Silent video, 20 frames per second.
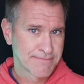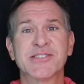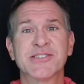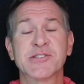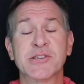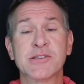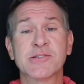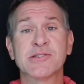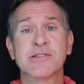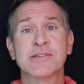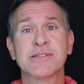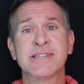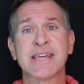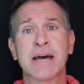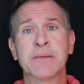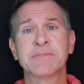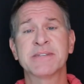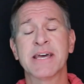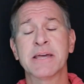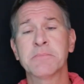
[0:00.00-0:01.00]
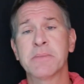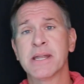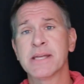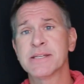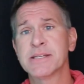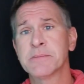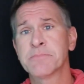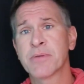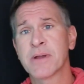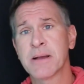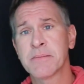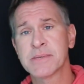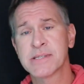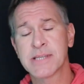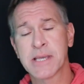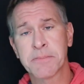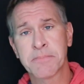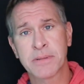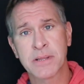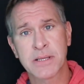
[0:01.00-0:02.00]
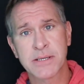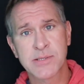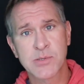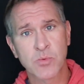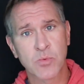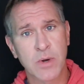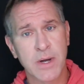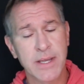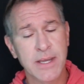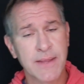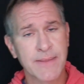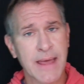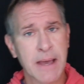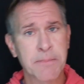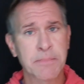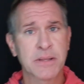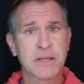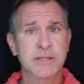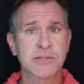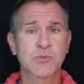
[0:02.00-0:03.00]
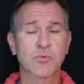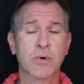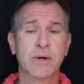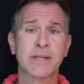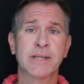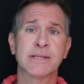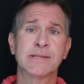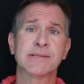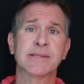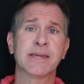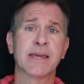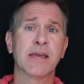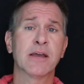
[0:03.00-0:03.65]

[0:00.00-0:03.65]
So those are the top 10, but I did promise a plus one, and that plus one is the